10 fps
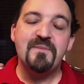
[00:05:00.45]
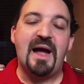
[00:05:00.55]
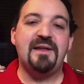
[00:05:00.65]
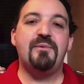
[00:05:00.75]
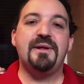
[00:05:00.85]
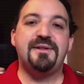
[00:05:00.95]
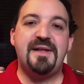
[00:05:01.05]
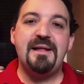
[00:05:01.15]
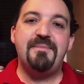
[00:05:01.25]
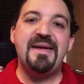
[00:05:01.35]
and it will
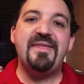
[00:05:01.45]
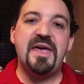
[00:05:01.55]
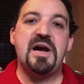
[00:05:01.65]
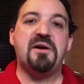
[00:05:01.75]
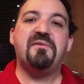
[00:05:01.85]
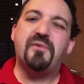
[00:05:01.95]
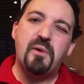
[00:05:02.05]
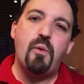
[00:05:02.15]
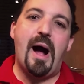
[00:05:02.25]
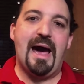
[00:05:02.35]
still be there for a
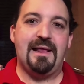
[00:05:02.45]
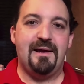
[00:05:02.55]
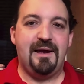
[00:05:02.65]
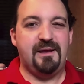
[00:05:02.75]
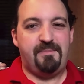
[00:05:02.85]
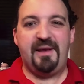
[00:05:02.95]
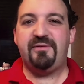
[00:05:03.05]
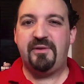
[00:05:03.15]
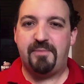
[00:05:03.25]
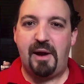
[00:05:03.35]
while. It depends
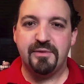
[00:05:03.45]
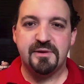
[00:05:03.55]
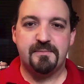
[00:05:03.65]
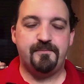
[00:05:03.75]
on the browser.